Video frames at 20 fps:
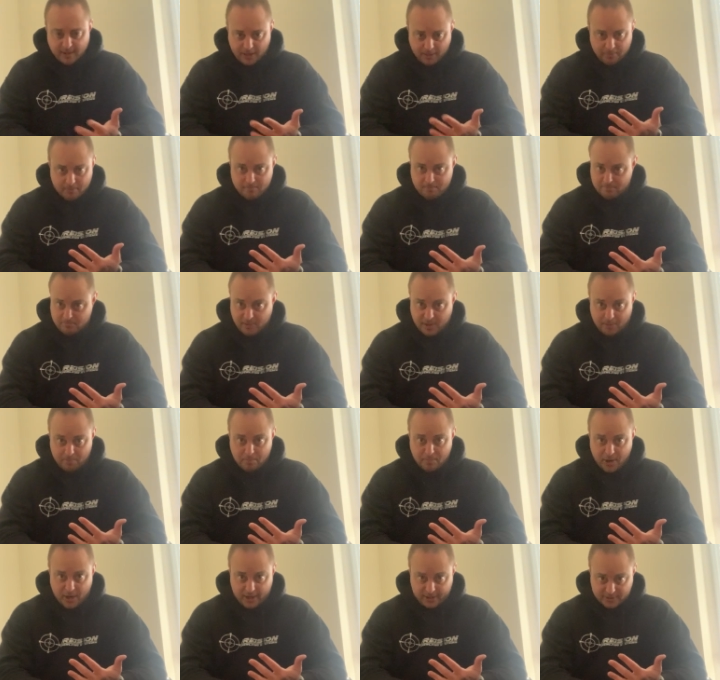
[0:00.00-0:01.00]
A
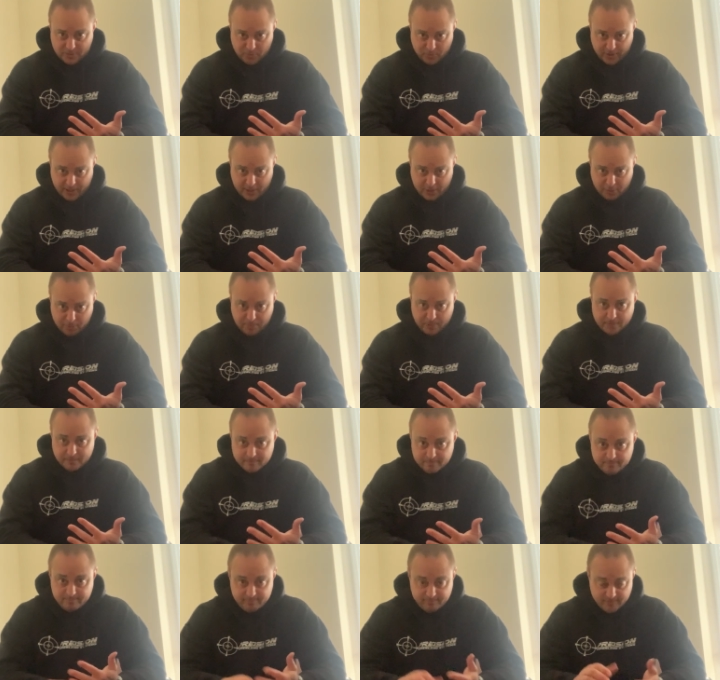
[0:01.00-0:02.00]
box would help,
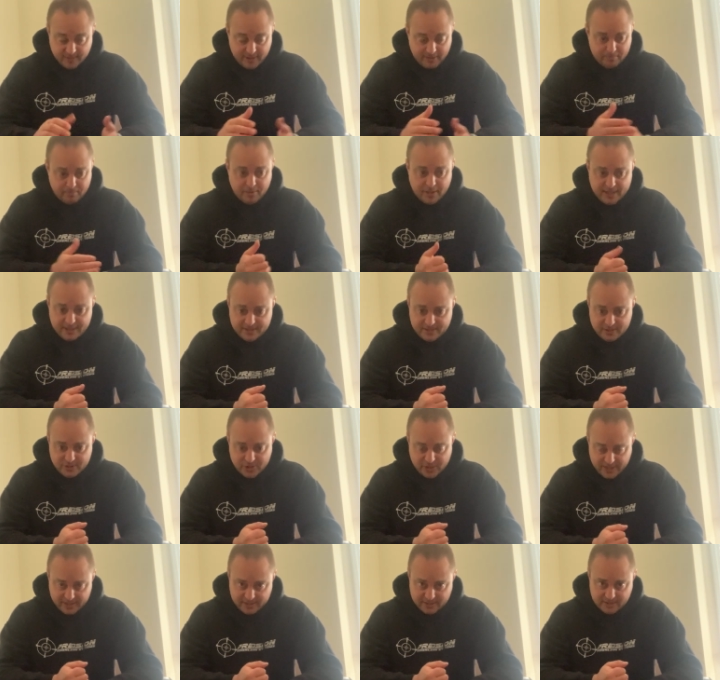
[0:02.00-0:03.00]
and bands and
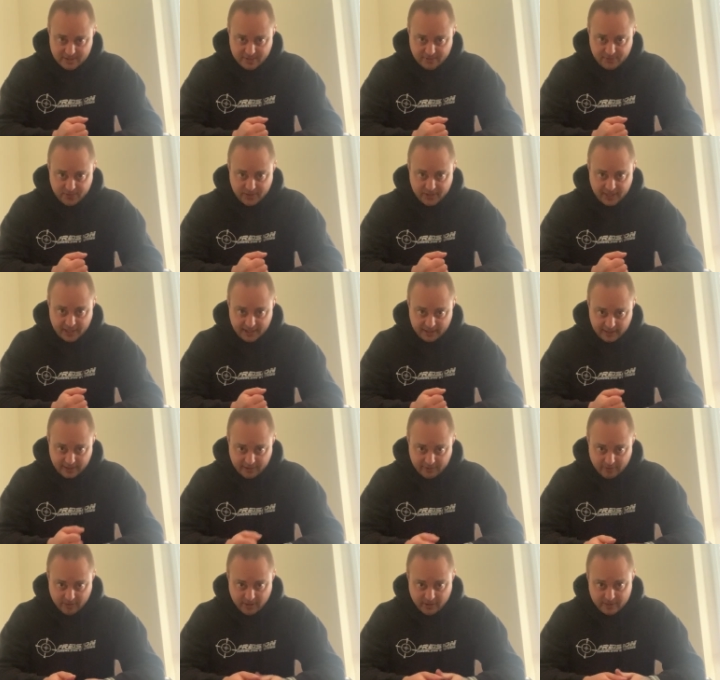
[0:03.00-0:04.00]
chains and stuff you can add
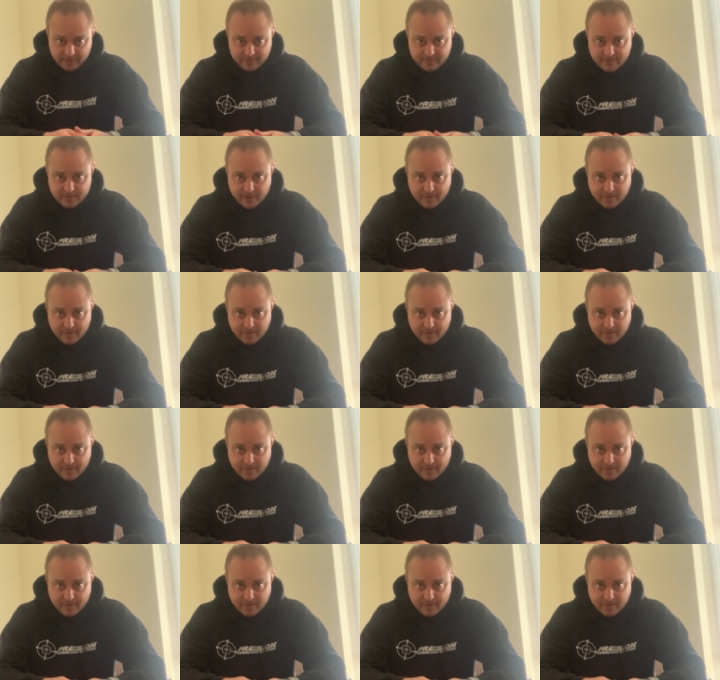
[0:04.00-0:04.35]
later on.